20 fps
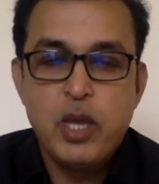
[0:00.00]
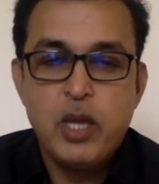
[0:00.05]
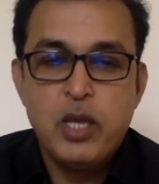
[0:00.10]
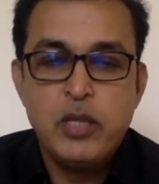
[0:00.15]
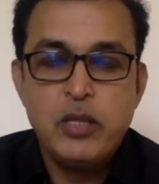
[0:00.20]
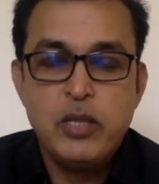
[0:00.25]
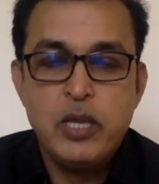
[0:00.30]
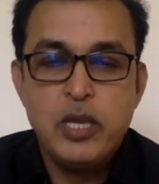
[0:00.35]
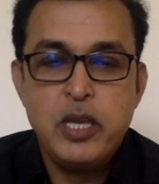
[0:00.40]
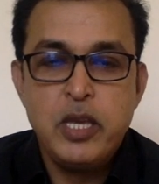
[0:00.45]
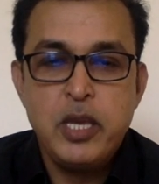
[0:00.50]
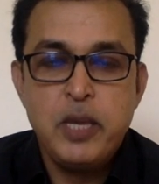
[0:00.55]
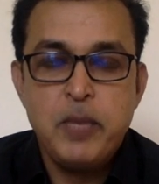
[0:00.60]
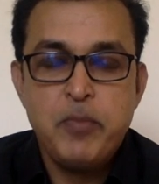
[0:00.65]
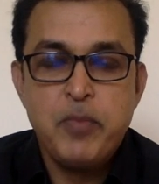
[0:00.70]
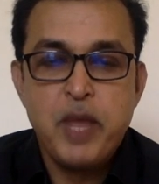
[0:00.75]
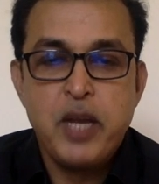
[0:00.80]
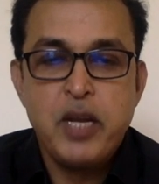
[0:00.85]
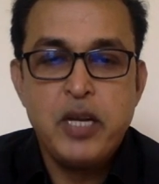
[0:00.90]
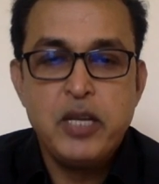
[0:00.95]
the
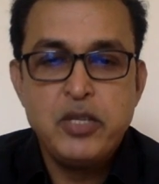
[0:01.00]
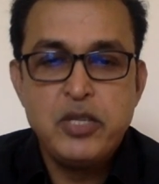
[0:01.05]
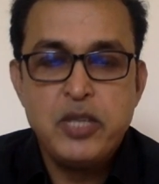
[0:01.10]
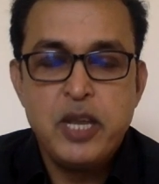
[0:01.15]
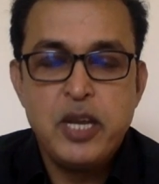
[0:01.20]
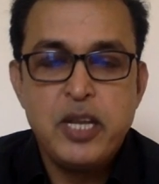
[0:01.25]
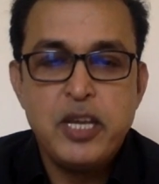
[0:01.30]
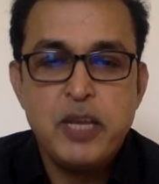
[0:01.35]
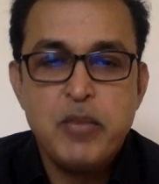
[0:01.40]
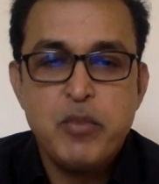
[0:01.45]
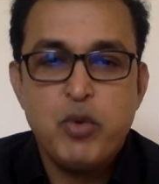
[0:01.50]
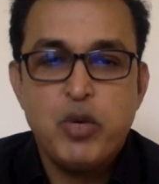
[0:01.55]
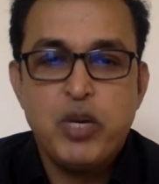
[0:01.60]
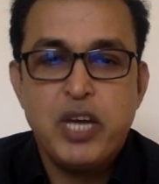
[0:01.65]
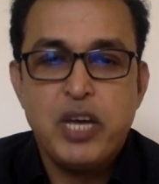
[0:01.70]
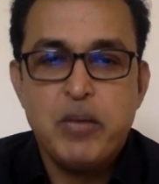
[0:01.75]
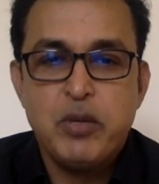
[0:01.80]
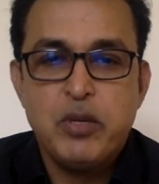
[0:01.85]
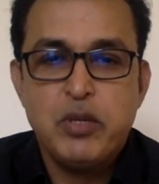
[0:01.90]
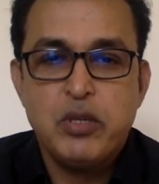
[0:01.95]
understanding about
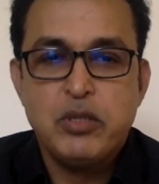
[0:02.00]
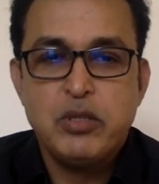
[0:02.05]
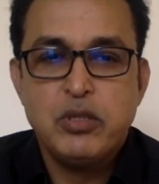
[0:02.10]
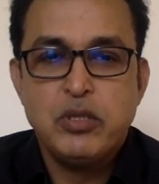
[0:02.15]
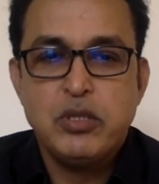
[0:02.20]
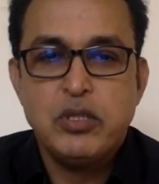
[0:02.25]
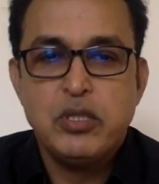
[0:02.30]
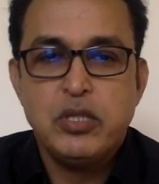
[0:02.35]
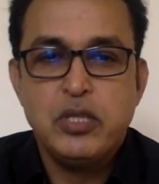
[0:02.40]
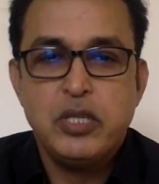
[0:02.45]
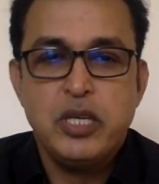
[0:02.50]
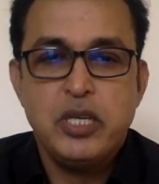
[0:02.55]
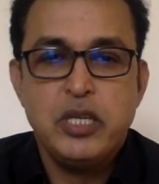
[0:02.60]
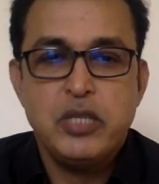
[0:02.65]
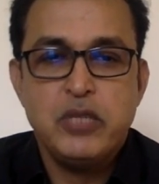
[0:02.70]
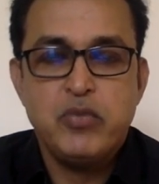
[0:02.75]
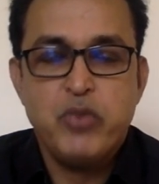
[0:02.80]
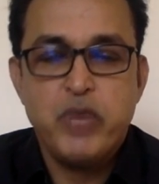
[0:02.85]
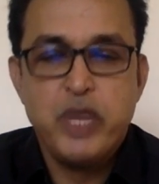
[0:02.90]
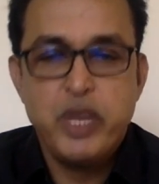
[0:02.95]
diabetes is
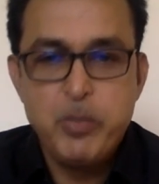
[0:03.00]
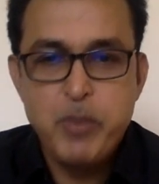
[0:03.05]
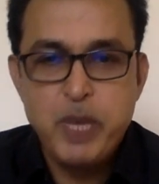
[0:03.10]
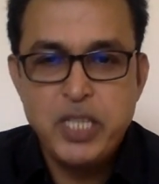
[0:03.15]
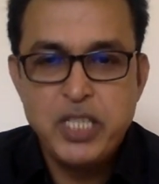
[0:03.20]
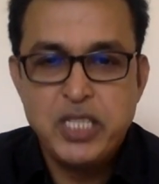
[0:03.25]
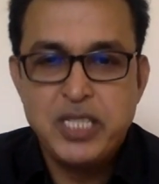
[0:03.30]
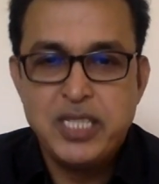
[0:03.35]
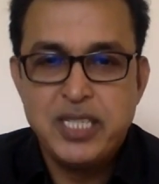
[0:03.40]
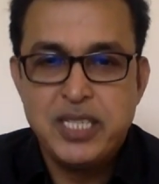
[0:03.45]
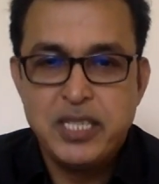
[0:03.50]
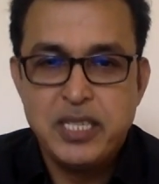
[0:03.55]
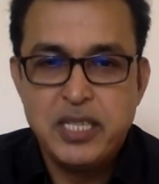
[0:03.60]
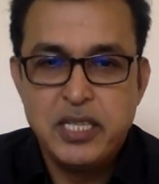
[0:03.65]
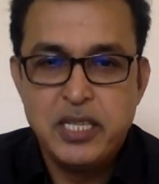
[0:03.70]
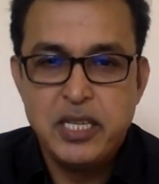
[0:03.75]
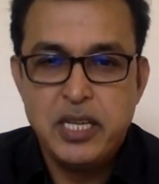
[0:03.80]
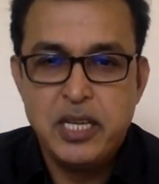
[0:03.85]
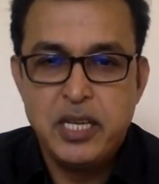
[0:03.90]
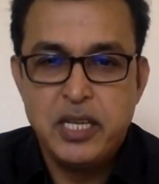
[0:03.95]
very much
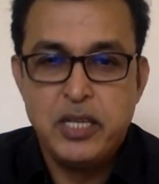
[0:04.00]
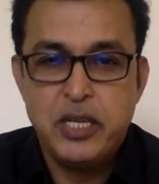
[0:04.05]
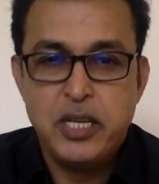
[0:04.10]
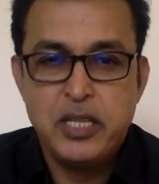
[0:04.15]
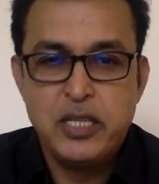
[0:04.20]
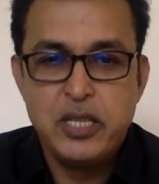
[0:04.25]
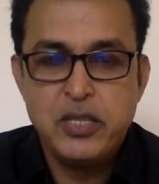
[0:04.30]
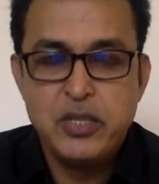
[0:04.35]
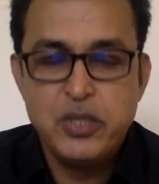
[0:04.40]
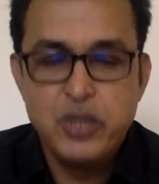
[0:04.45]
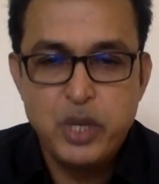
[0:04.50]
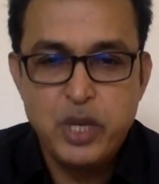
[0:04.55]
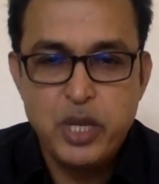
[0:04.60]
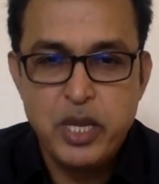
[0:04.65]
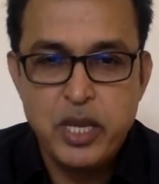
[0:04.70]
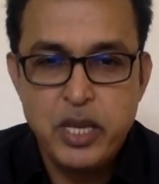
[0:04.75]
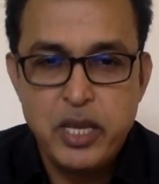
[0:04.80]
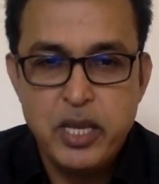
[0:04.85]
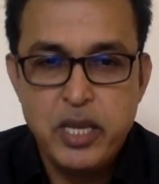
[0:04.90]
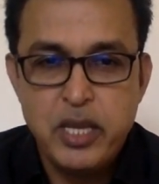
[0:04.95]

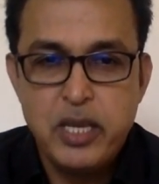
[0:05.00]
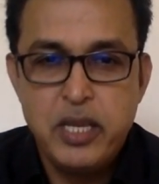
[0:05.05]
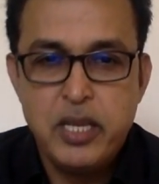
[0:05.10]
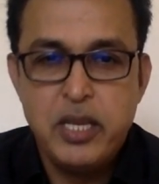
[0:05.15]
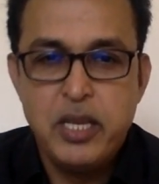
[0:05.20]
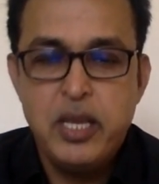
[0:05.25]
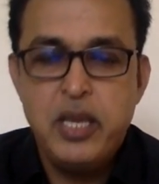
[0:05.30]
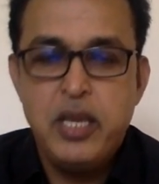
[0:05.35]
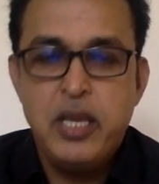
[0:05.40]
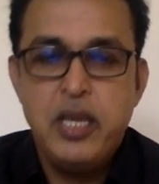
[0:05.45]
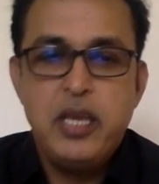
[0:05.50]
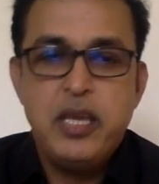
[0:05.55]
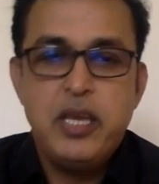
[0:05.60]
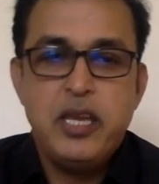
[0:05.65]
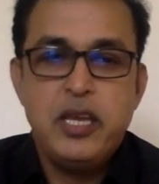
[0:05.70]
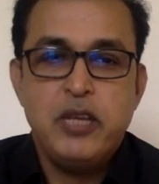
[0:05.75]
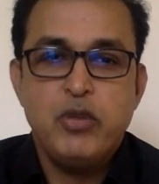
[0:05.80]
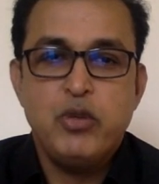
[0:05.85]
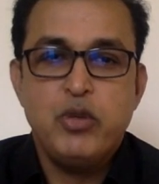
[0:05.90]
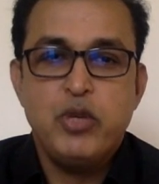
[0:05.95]
necessary
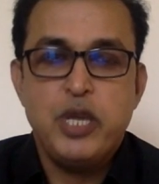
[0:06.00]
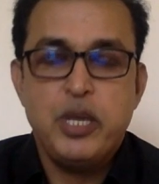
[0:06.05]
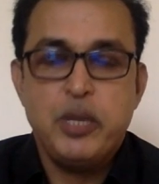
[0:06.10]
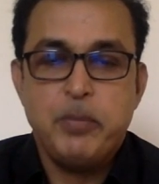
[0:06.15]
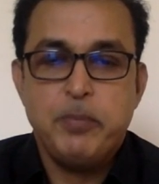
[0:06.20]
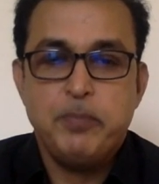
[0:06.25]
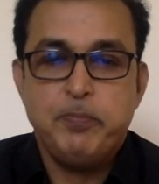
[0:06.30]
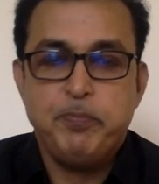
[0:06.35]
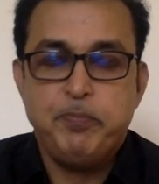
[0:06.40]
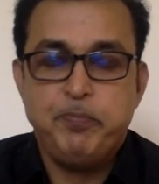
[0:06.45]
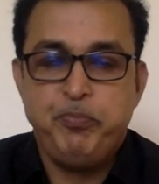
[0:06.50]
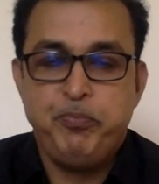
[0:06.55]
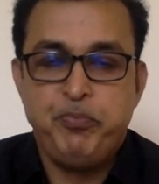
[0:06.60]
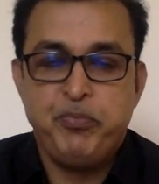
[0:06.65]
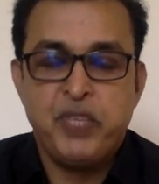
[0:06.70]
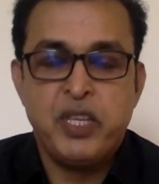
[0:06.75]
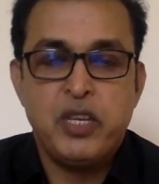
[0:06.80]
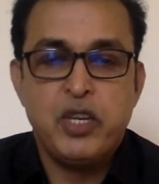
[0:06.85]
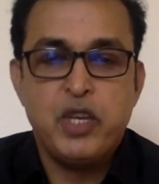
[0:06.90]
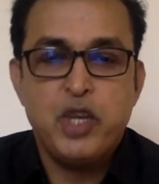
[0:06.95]
in the
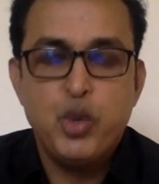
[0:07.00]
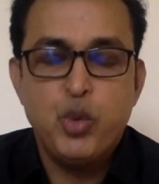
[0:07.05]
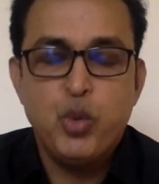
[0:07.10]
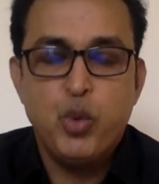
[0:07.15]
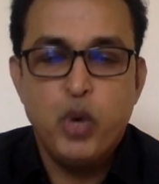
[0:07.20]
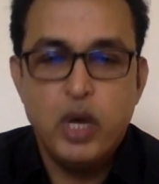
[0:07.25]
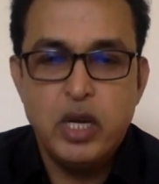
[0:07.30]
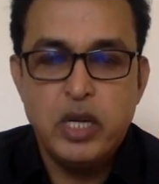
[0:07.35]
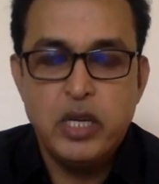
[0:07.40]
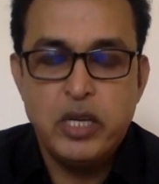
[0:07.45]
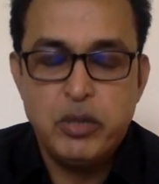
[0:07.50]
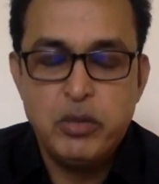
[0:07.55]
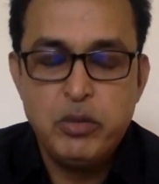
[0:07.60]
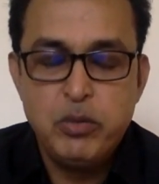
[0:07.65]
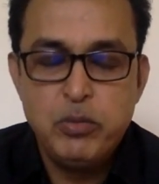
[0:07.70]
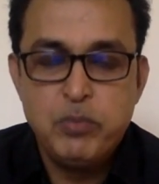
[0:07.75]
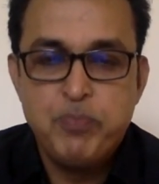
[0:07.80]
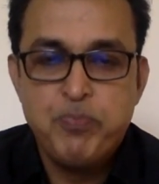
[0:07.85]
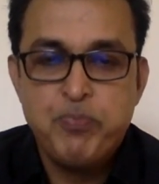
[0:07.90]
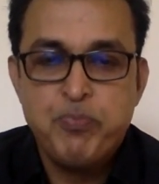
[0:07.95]
new world, you
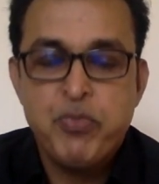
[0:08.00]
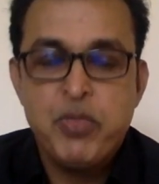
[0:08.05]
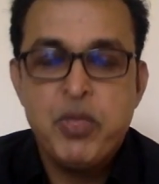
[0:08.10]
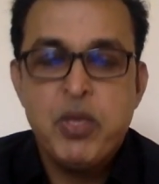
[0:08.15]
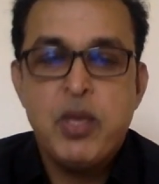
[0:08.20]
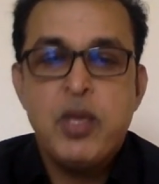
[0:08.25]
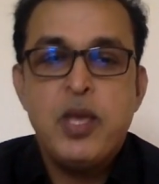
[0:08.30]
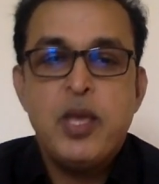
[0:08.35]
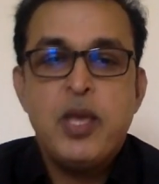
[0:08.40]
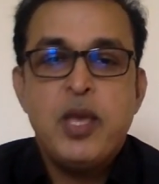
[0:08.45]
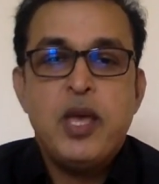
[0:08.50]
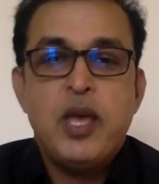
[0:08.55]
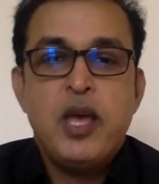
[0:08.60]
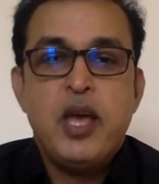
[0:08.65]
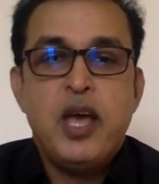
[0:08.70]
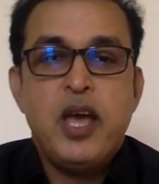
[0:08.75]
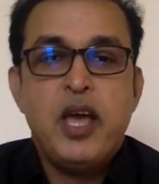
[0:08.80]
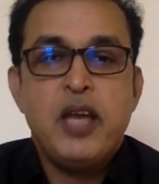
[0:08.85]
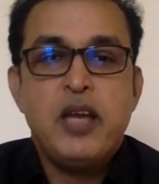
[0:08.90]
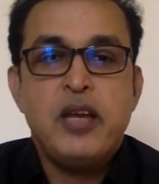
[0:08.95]

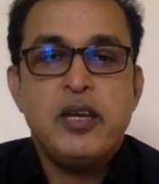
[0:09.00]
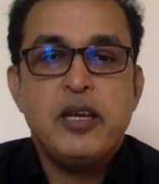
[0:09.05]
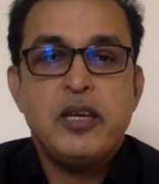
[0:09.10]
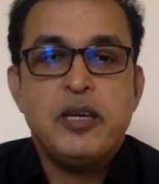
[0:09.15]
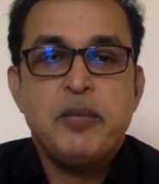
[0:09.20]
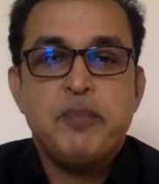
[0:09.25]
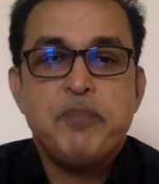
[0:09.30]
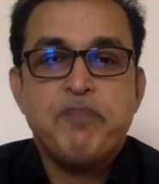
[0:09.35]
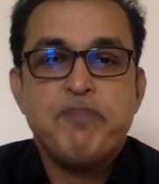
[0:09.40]
know.